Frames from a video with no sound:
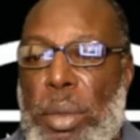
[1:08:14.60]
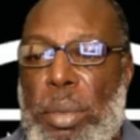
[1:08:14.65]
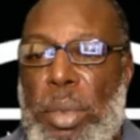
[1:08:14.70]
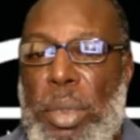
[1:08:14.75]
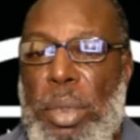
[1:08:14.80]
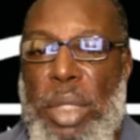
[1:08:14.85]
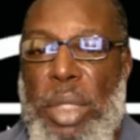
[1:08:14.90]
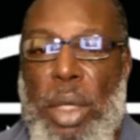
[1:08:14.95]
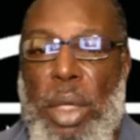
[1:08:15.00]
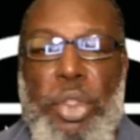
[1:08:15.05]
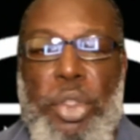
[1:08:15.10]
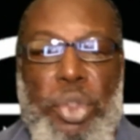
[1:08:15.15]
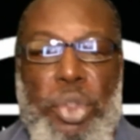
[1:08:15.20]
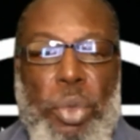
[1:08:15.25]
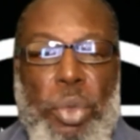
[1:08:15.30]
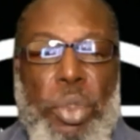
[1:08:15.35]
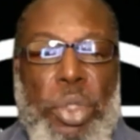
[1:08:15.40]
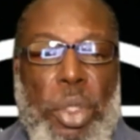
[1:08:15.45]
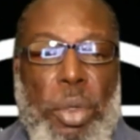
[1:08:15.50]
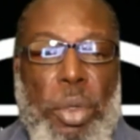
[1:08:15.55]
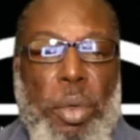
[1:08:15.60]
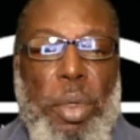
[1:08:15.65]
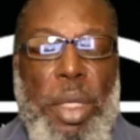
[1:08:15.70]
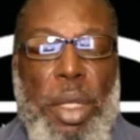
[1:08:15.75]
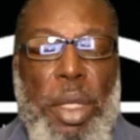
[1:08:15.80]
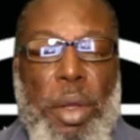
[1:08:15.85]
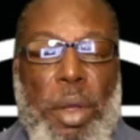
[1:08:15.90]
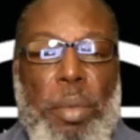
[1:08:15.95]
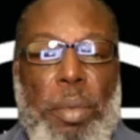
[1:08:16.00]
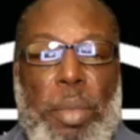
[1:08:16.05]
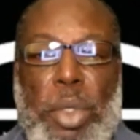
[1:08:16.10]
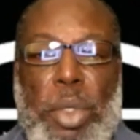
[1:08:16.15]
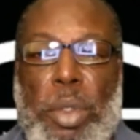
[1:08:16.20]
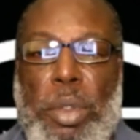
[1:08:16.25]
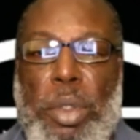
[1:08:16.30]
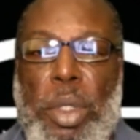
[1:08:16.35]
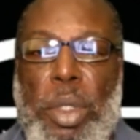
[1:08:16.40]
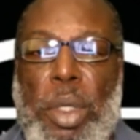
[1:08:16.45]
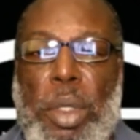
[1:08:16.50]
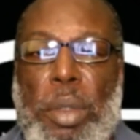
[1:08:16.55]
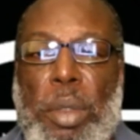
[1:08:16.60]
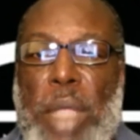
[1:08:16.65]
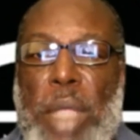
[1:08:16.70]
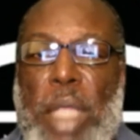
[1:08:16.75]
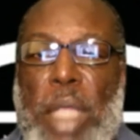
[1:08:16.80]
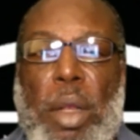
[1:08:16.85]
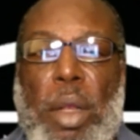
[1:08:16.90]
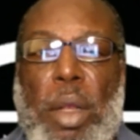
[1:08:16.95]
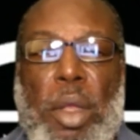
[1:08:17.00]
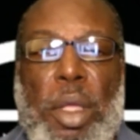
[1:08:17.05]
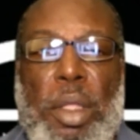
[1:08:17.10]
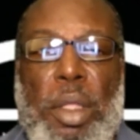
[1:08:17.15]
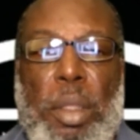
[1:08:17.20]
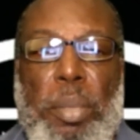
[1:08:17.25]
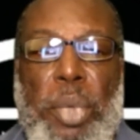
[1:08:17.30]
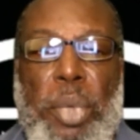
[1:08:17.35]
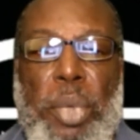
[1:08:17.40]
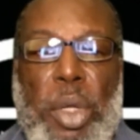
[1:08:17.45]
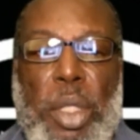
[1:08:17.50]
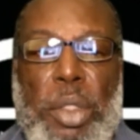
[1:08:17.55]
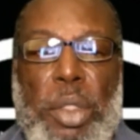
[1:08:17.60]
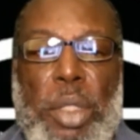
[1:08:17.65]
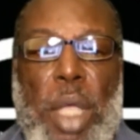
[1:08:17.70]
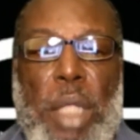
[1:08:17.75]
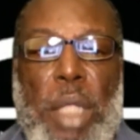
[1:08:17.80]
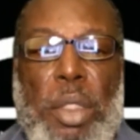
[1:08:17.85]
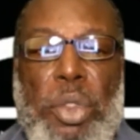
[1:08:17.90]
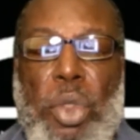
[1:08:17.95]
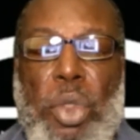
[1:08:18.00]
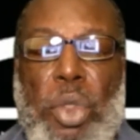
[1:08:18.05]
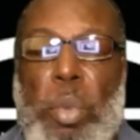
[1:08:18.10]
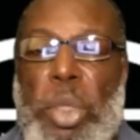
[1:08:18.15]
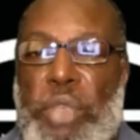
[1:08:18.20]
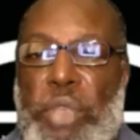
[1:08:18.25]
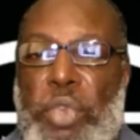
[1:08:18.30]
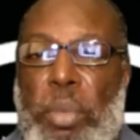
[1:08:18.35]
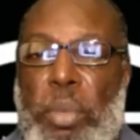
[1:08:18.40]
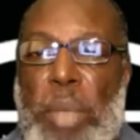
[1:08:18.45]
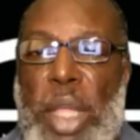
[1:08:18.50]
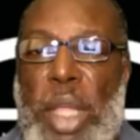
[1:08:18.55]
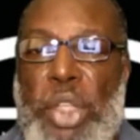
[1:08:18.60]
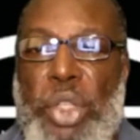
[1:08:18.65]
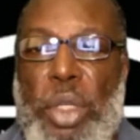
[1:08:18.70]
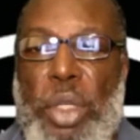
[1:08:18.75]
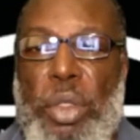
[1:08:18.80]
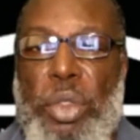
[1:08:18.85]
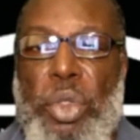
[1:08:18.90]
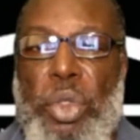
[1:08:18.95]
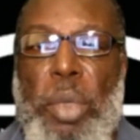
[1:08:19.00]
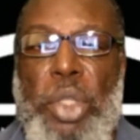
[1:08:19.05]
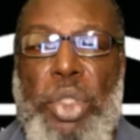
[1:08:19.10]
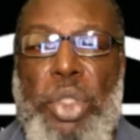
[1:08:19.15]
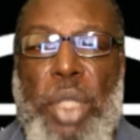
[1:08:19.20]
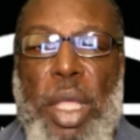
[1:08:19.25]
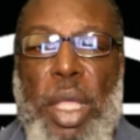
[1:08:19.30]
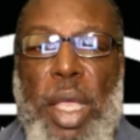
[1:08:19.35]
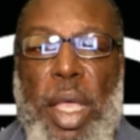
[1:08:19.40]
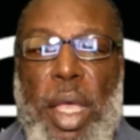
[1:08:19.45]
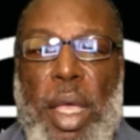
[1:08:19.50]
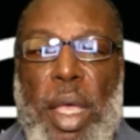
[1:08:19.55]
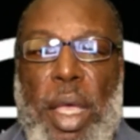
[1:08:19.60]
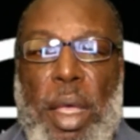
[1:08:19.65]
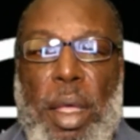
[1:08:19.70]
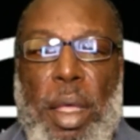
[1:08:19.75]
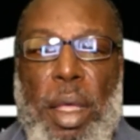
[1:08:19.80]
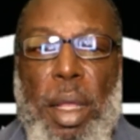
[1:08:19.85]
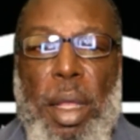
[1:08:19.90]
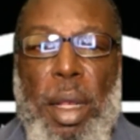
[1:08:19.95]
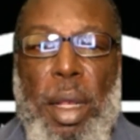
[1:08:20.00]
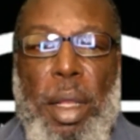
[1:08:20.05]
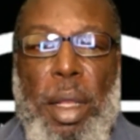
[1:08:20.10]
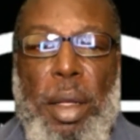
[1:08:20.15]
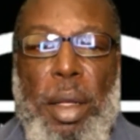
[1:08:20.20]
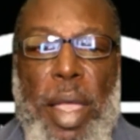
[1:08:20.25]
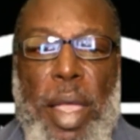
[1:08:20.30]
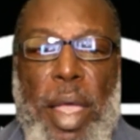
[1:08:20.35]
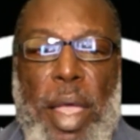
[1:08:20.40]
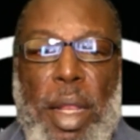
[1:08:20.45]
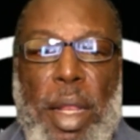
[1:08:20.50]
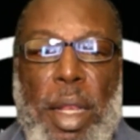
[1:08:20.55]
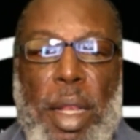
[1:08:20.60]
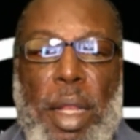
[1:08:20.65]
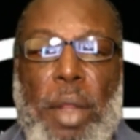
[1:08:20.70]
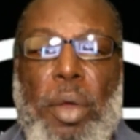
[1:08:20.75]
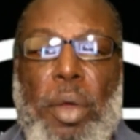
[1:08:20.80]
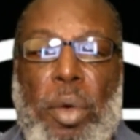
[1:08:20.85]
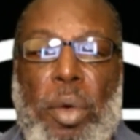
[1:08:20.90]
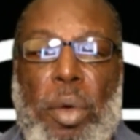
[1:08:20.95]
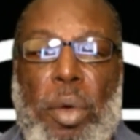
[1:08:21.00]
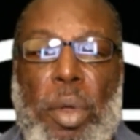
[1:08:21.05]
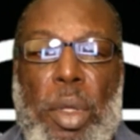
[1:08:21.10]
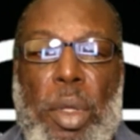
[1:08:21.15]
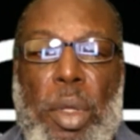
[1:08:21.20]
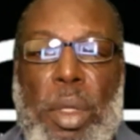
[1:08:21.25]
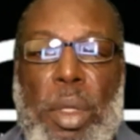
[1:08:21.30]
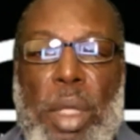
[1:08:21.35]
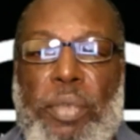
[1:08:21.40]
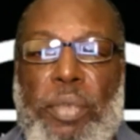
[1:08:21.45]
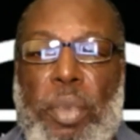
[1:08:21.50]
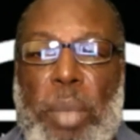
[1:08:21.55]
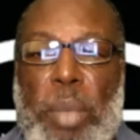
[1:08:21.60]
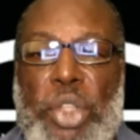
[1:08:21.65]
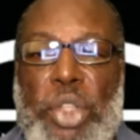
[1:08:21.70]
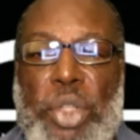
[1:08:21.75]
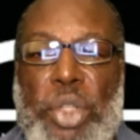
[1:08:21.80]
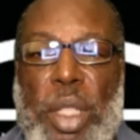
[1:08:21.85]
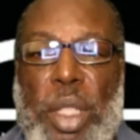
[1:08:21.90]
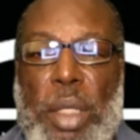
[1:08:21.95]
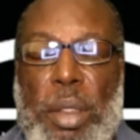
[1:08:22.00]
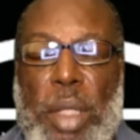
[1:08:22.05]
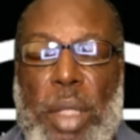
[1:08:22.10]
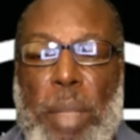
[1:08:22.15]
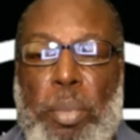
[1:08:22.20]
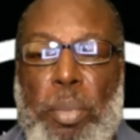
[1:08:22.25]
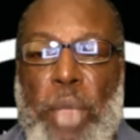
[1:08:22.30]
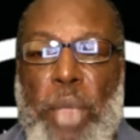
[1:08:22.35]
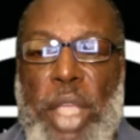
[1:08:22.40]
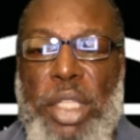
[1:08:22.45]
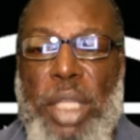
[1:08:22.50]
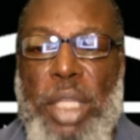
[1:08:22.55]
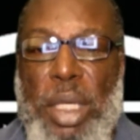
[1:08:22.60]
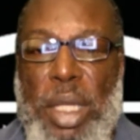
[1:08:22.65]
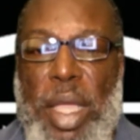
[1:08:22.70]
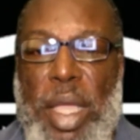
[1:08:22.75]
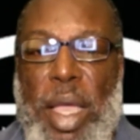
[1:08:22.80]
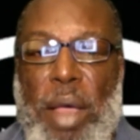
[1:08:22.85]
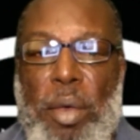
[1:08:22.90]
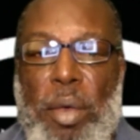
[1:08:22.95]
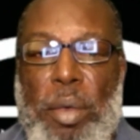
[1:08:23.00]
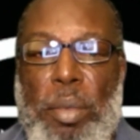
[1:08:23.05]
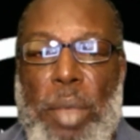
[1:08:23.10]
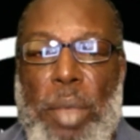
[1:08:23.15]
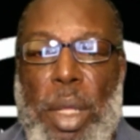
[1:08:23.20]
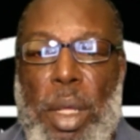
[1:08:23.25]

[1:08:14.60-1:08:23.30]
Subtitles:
tell the students that are here, just take a look at the book. It's got so much information, so much analytical information that breaks it down.